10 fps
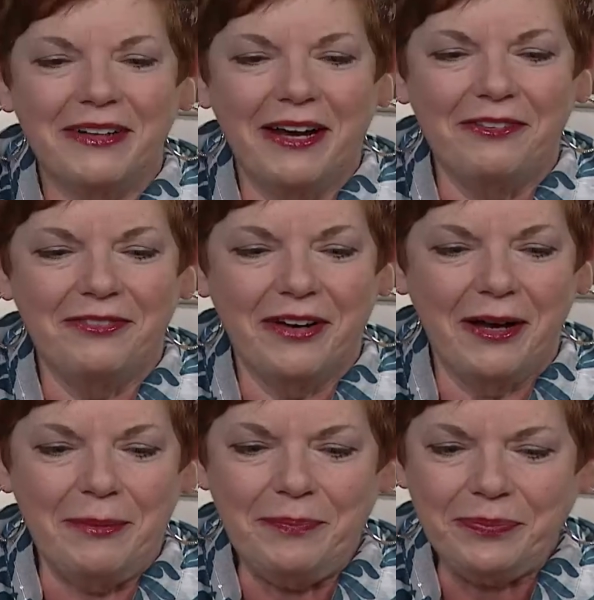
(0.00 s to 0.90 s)
of.
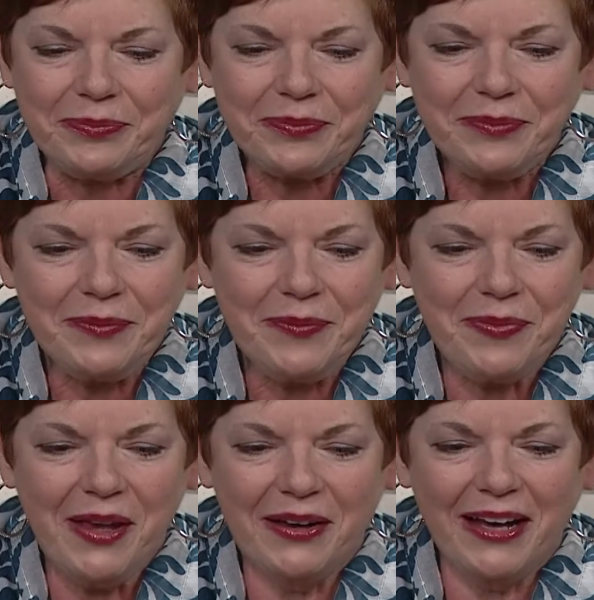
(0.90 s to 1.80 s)
Um,
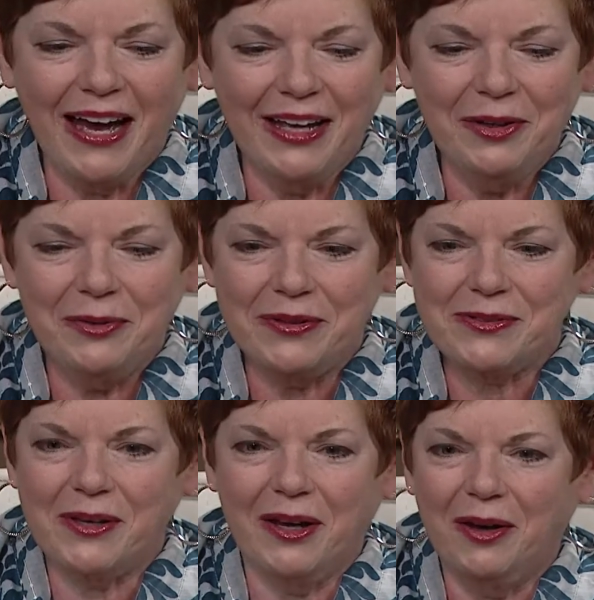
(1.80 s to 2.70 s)
a guy who
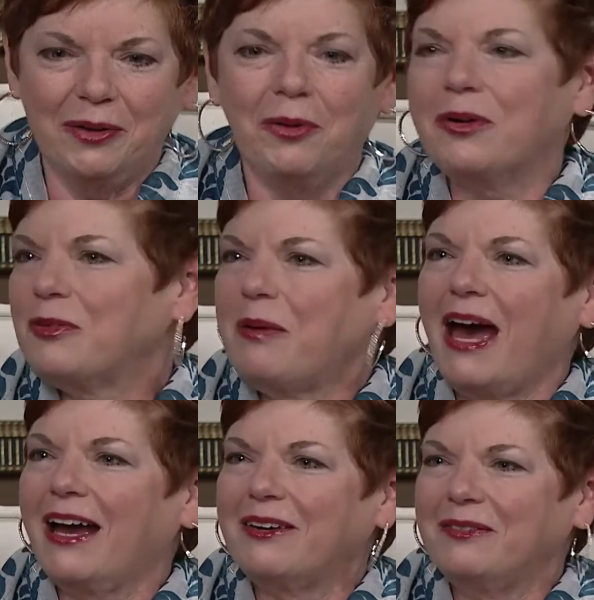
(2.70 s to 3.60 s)
was uh, on
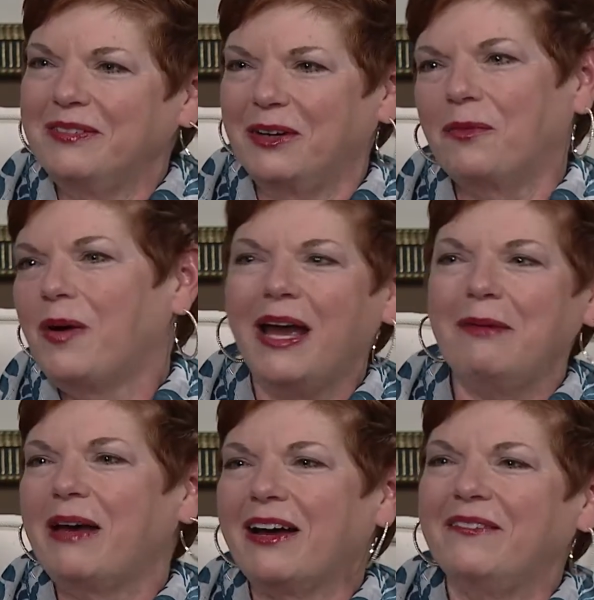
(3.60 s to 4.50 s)
horseback, you know,
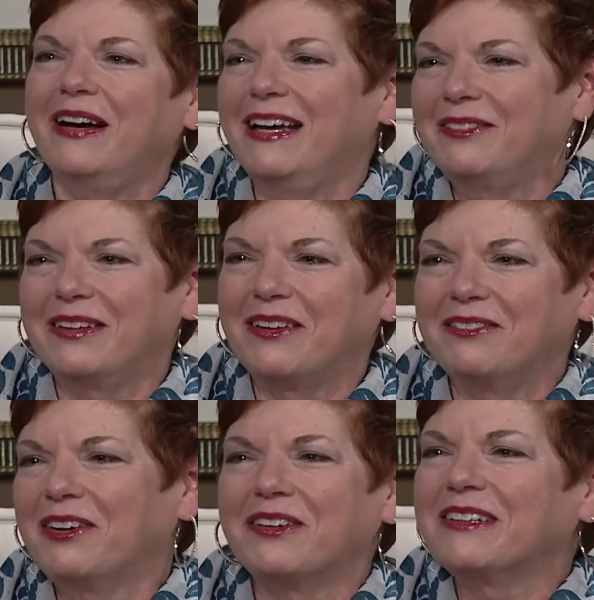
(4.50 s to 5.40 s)
way back when in uh-huh.
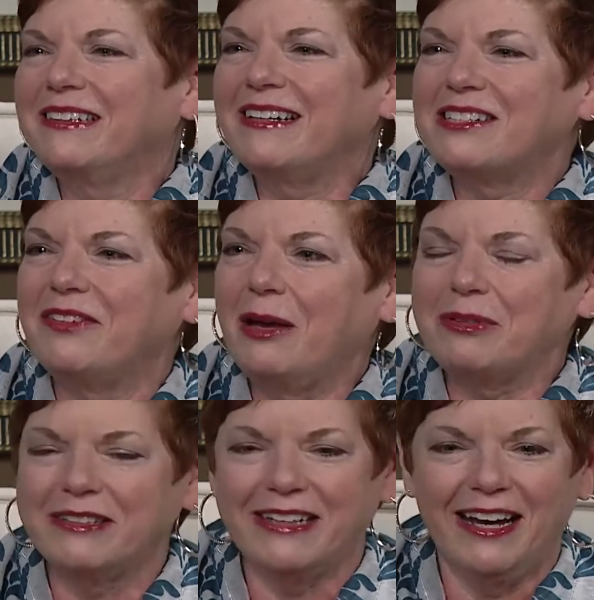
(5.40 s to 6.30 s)
the early days of
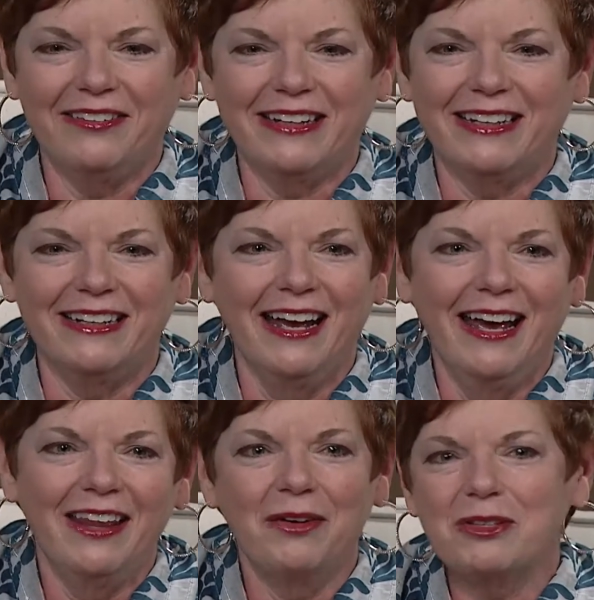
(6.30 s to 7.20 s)
Hamilton County, and
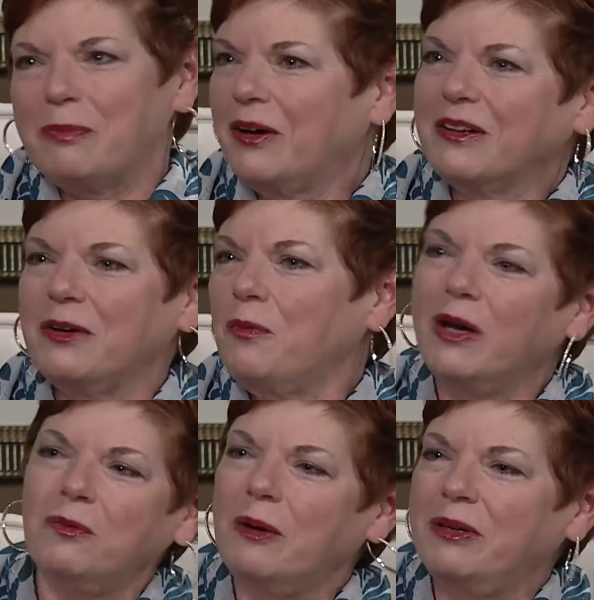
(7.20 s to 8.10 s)
there was apparently
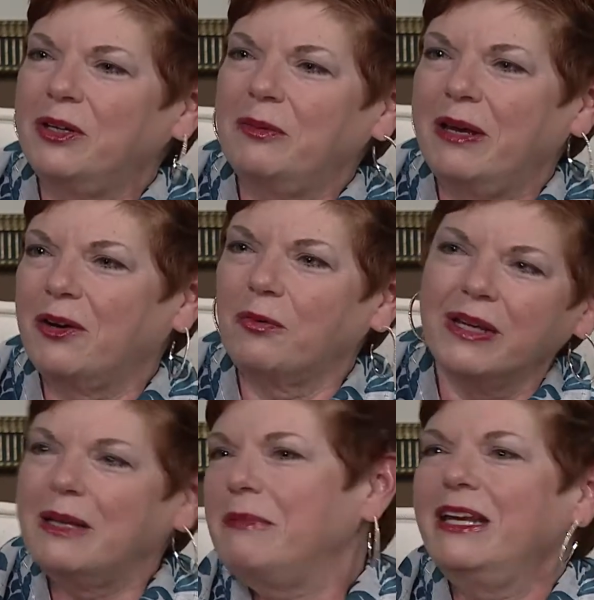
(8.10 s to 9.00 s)
one woman who made a
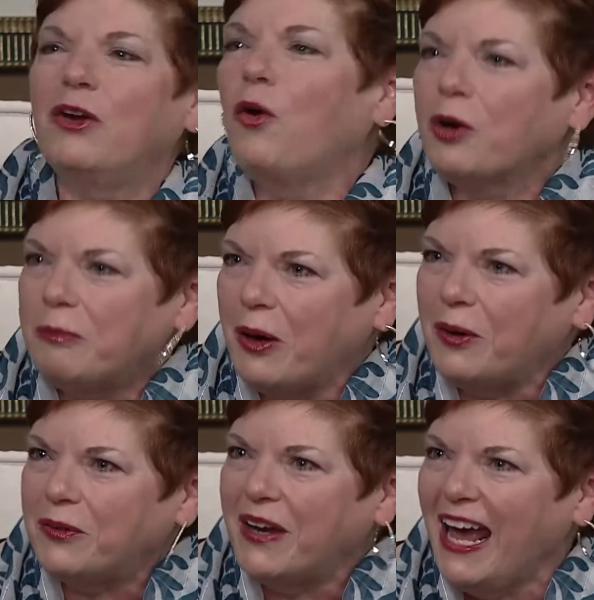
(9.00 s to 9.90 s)
really mean corn pone.